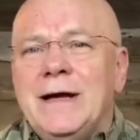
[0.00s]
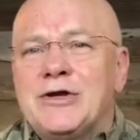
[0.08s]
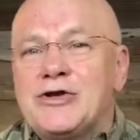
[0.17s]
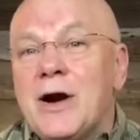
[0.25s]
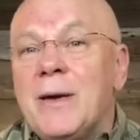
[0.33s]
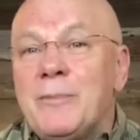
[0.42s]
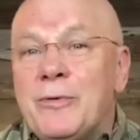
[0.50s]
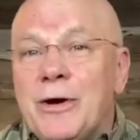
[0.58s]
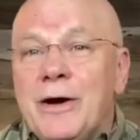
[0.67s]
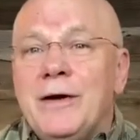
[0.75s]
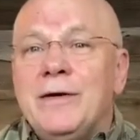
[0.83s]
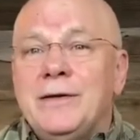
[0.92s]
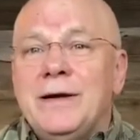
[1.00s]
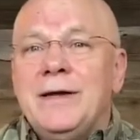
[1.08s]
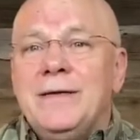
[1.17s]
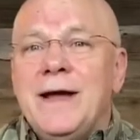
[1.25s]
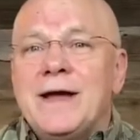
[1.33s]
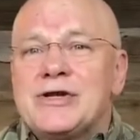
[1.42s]
And so our prayer
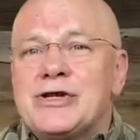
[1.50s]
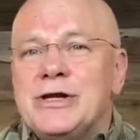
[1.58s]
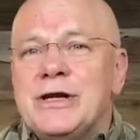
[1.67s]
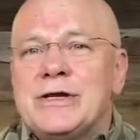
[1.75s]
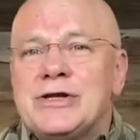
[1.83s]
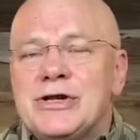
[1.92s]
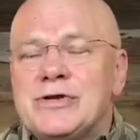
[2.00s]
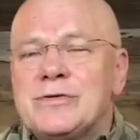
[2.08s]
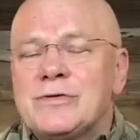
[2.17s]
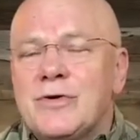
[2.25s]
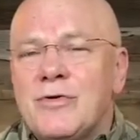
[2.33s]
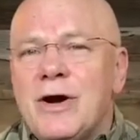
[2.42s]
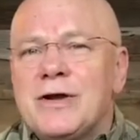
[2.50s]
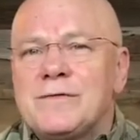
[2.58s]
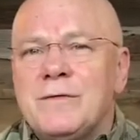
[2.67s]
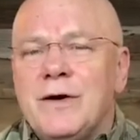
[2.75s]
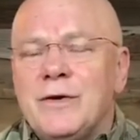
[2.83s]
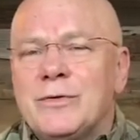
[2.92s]
in that sense, as Christ
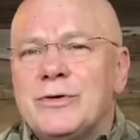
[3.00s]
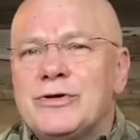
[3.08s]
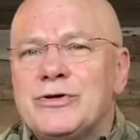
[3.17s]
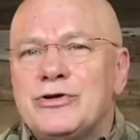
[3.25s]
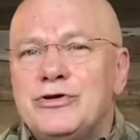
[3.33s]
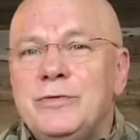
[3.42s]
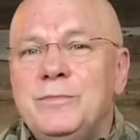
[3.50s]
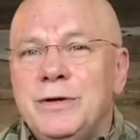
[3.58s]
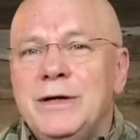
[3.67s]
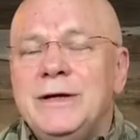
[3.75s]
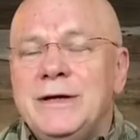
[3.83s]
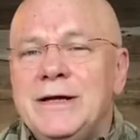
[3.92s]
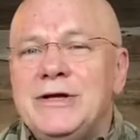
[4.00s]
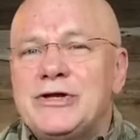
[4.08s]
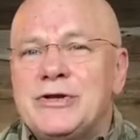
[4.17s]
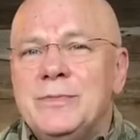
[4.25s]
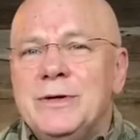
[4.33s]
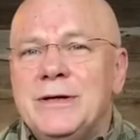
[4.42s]
followers, should be and
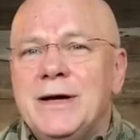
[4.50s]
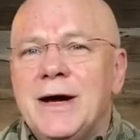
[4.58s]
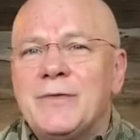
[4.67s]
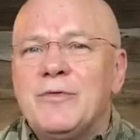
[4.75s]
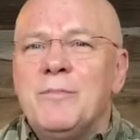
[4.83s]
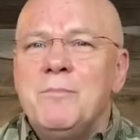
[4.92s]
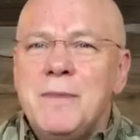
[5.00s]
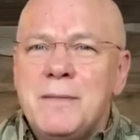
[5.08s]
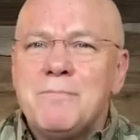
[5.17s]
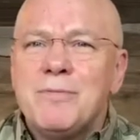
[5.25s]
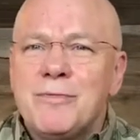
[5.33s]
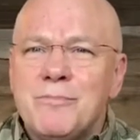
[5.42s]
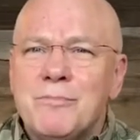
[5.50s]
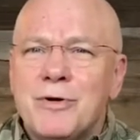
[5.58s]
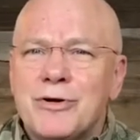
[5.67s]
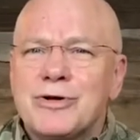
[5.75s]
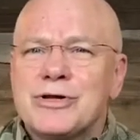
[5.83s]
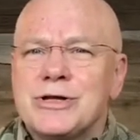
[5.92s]
needs to be, God, remember
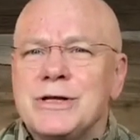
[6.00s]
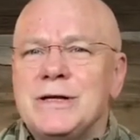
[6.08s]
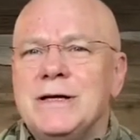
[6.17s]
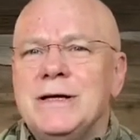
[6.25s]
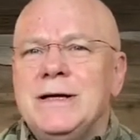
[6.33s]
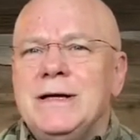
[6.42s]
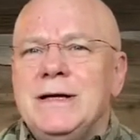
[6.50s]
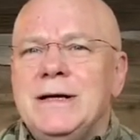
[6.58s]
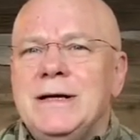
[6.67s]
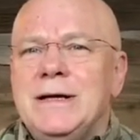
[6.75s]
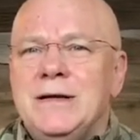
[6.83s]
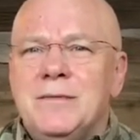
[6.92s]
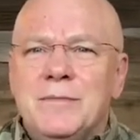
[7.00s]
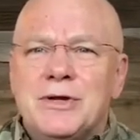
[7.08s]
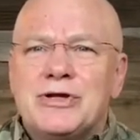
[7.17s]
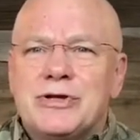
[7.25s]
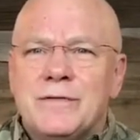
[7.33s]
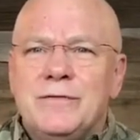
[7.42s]
mercy in the
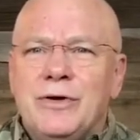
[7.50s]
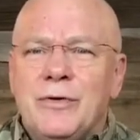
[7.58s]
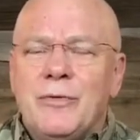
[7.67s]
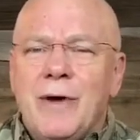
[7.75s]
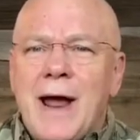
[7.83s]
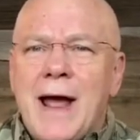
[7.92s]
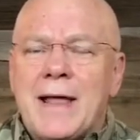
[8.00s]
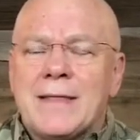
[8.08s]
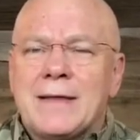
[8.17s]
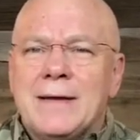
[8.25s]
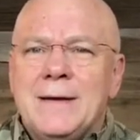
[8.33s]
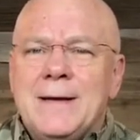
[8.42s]
midst of your wrath.